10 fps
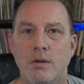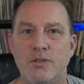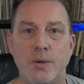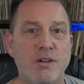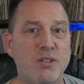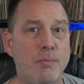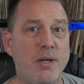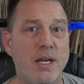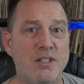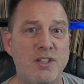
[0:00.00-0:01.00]
So here's
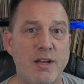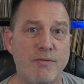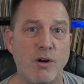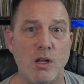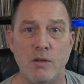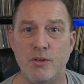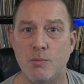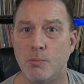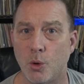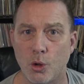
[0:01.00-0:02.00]
a PSA for all of you
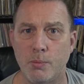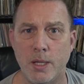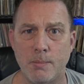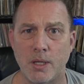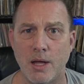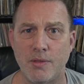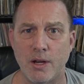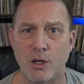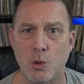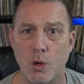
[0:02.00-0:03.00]
bored people out
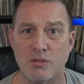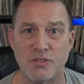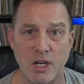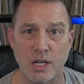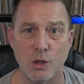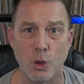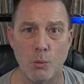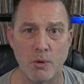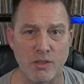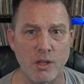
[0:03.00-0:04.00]
there who are stuck at
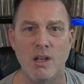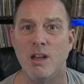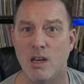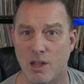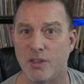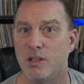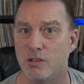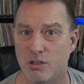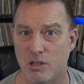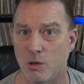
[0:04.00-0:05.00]
home with nothing
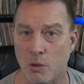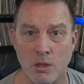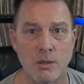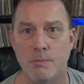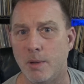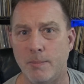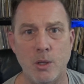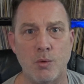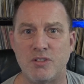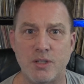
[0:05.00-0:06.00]
to do. Maybe
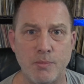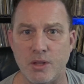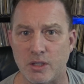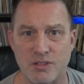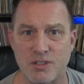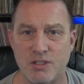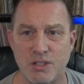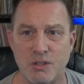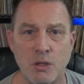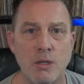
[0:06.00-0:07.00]
you want something to listen
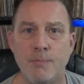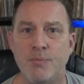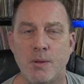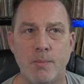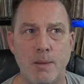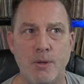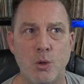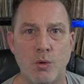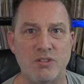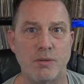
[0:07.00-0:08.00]
to. Maybe
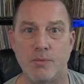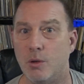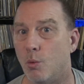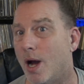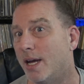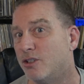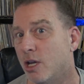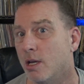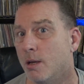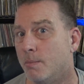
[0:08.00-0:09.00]
you want something to
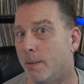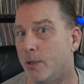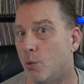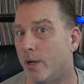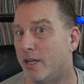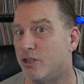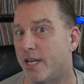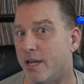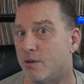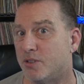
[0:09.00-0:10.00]
watch. Maybe you want to
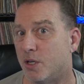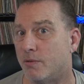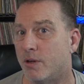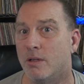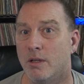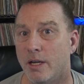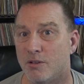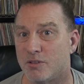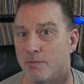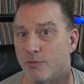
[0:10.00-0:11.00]
educate yourself.
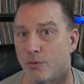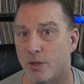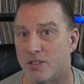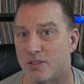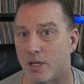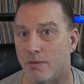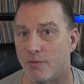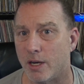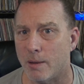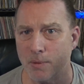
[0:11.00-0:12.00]
Here's some free
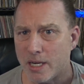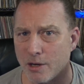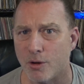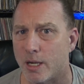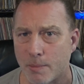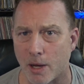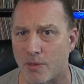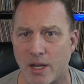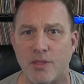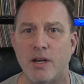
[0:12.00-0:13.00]
stuff that I've been hearing
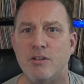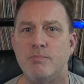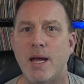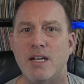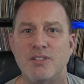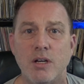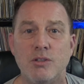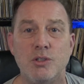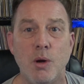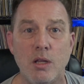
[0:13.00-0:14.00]
about that I thought I'd pass
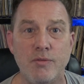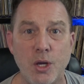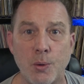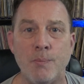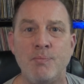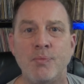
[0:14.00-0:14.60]
on to all of you.